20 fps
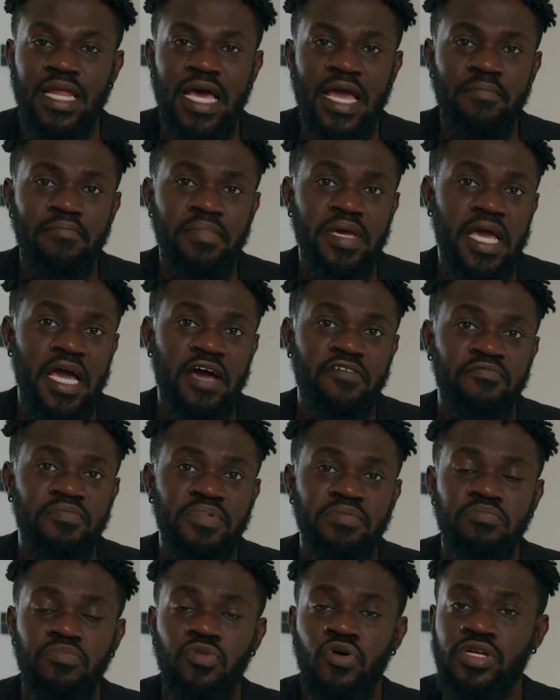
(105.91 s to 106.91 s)
I may have
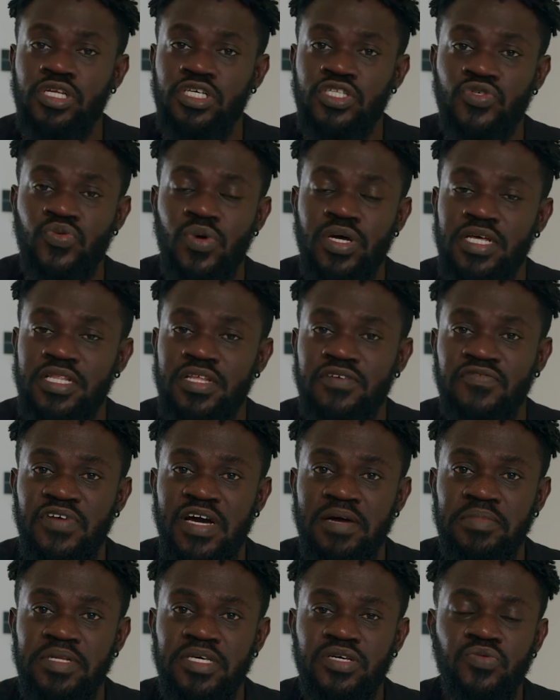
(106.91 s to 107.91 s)
been born into another
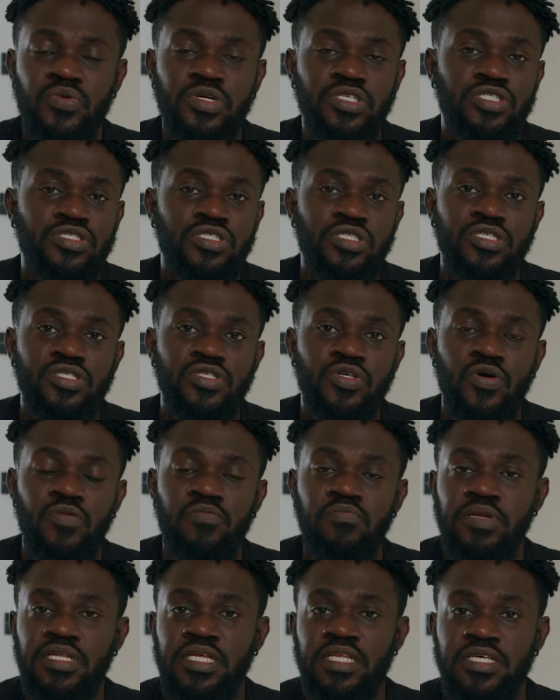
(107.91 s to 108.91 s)
family which is
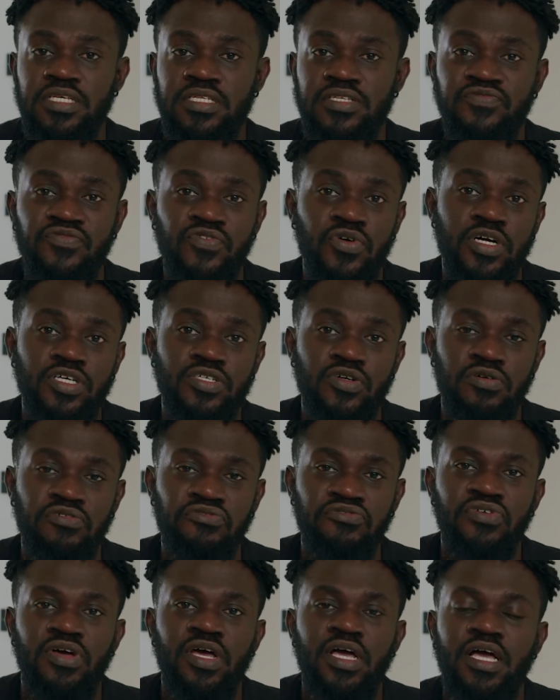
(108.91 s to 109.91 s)
completely devoid
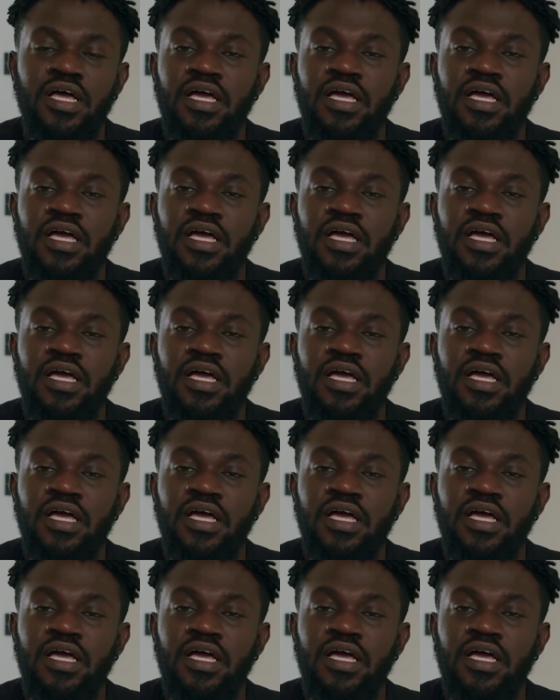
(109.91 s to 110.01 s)
of